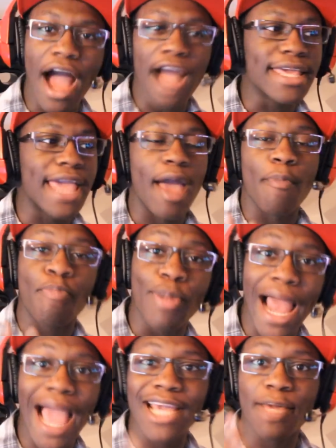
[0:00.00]
I get
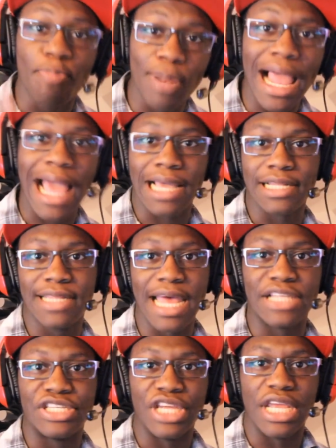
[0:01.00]
Black
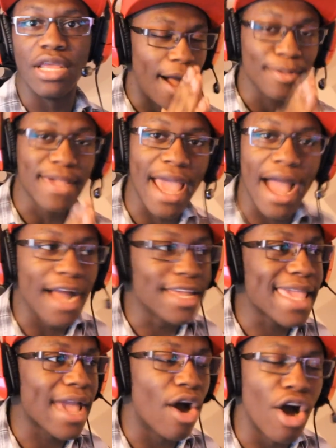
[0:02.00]
Deji! I
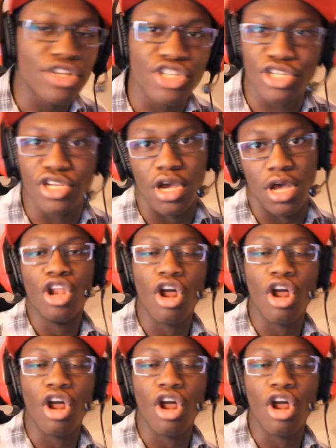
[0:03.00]
get Oscar!